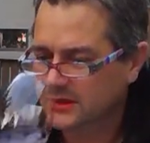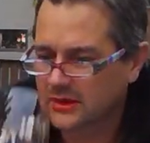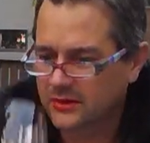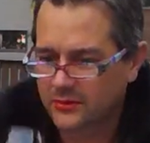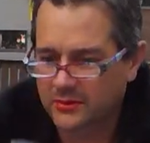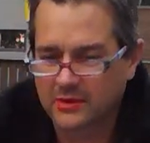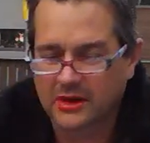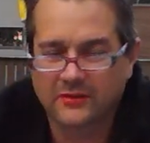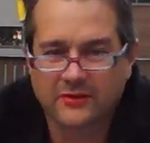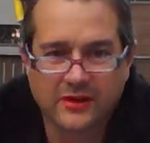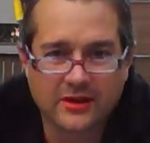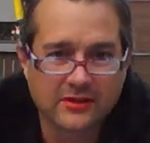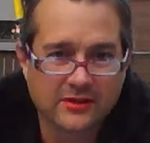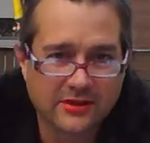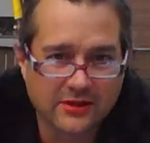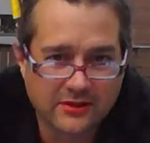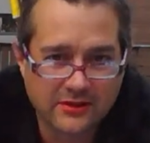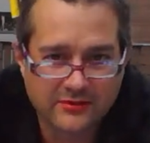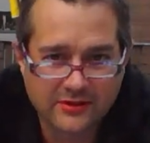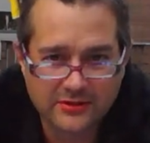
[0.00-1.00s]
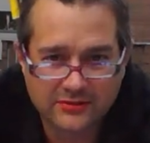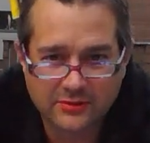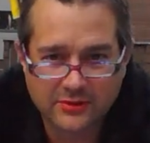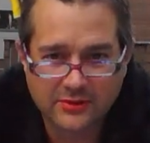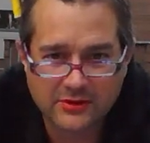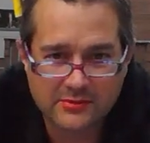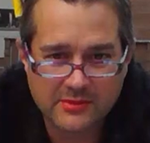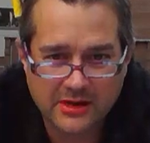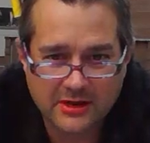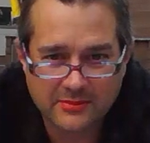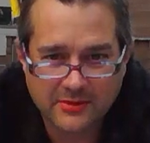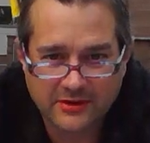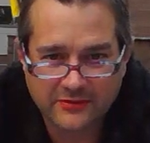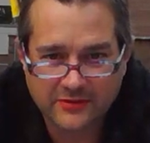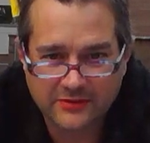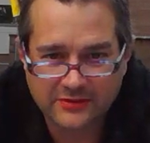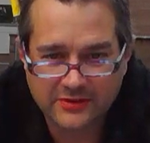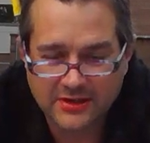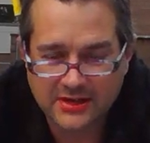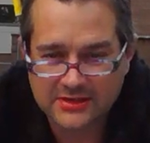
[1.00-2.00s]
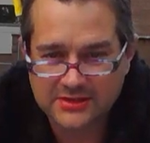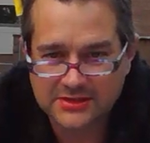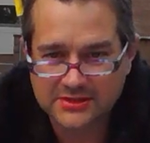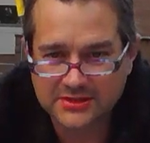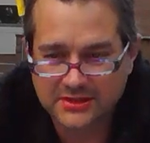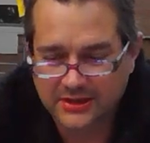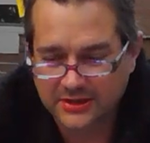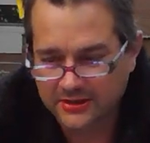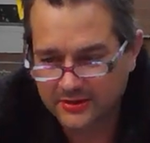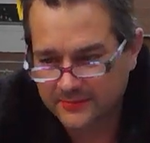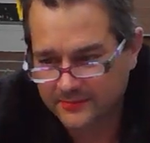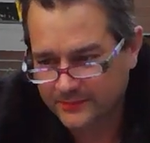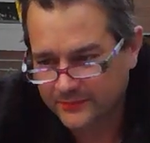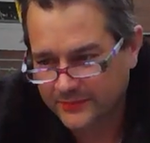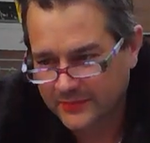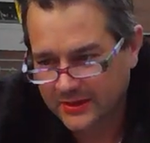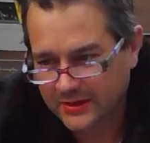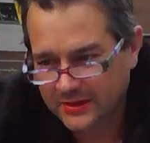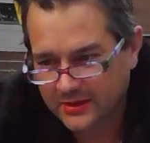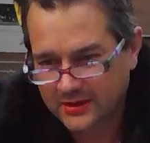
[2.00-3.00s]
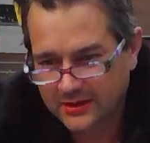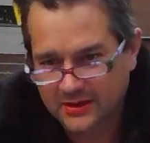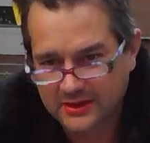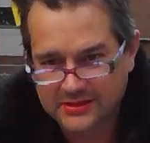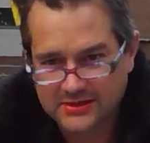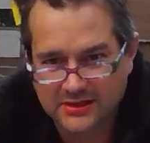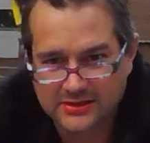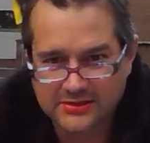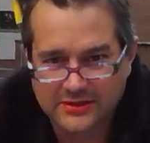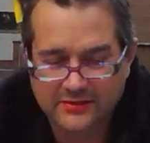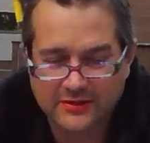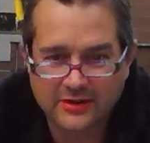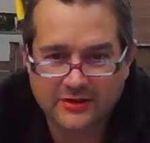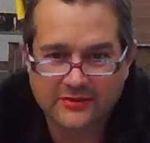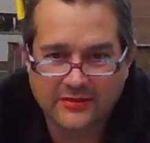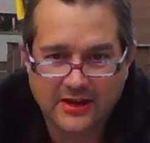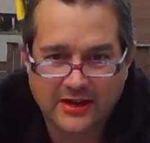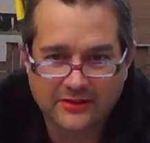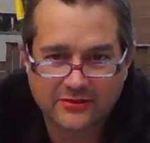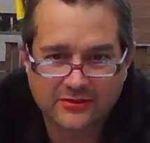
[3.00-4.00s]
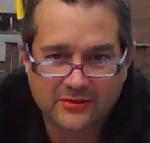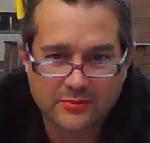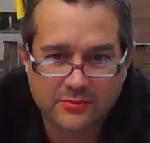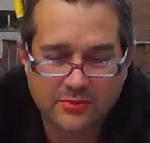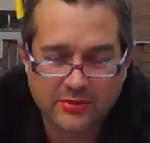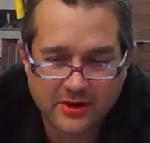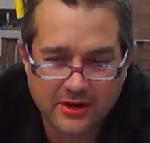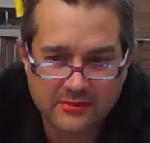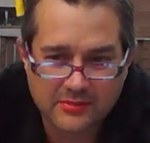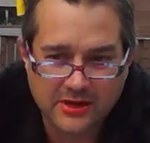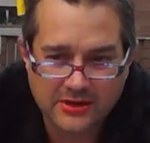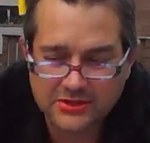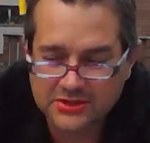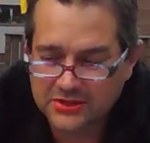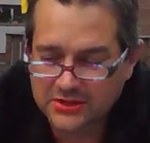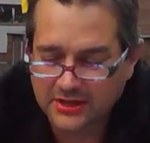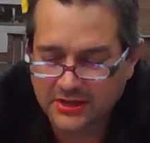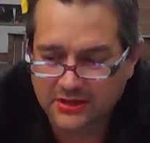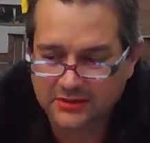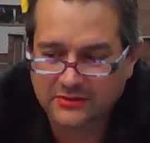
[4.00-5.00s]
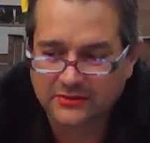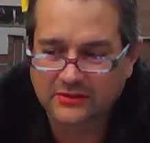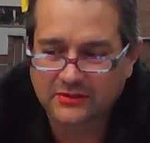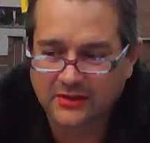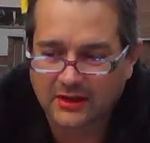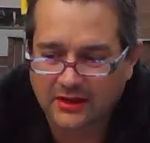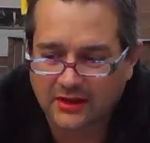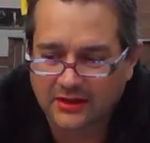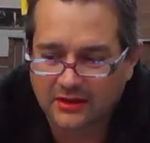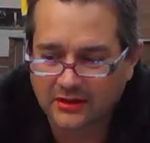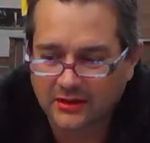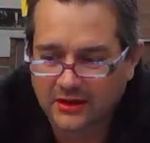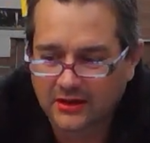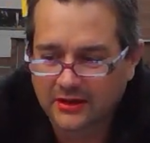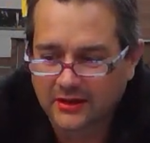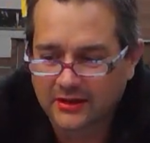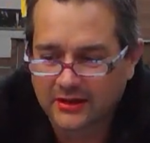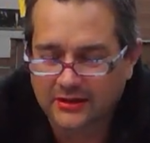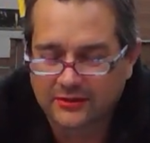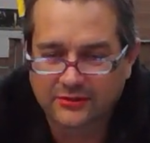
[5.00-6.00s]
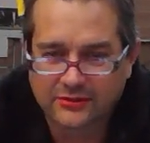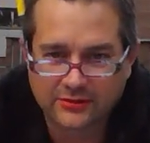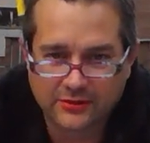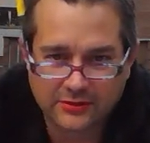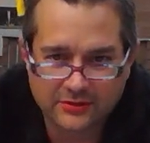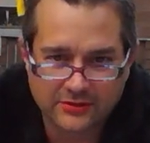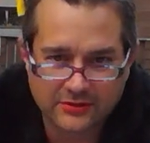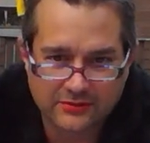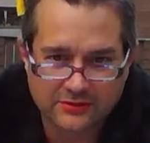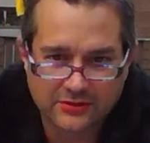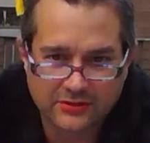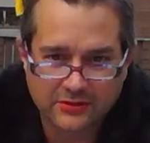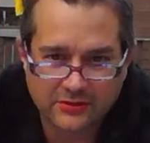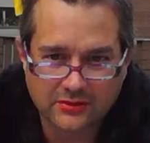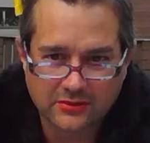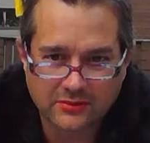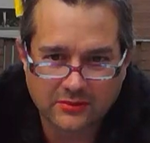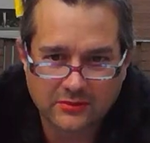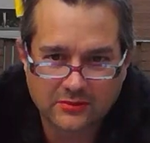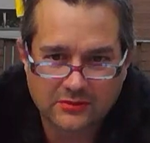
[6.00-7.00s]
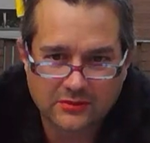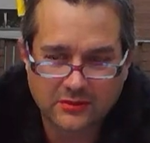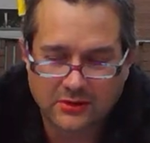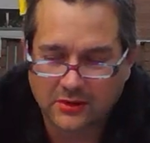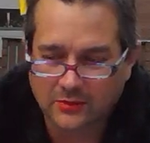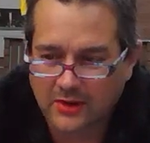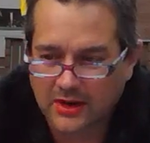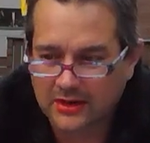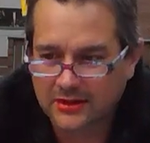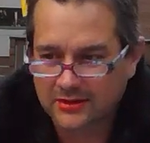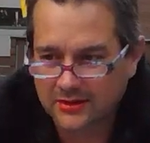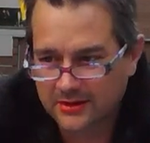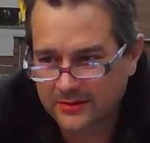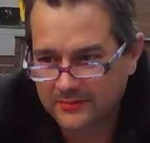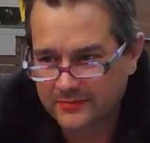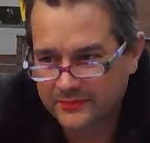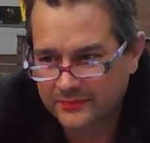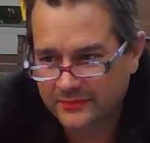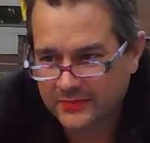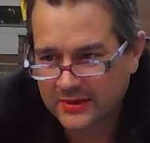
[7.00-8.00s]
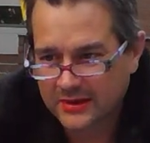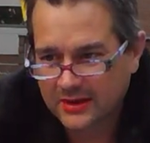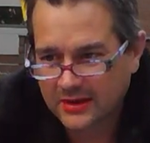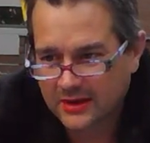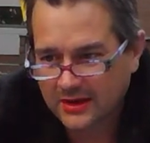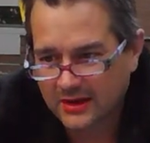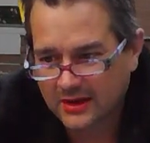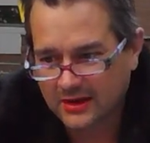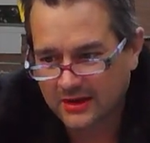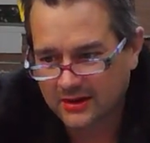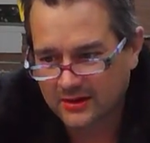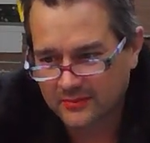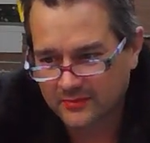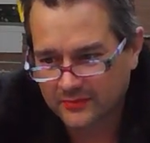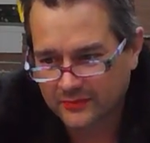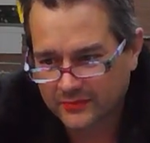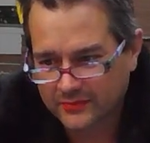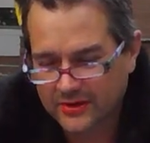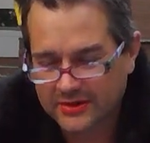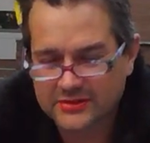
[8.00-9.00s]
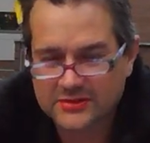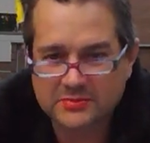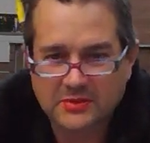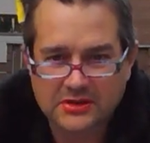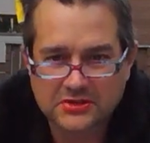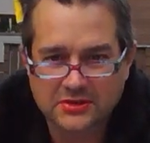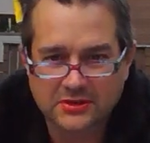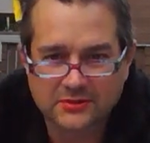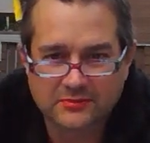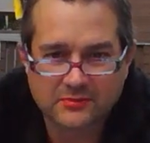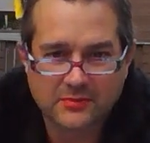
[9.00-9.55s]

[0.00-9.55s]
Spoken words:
We make very little of this. We only make about 50 cases a year. It sells out very fast, so pretty much it's exclusive to our wine club. But it's special.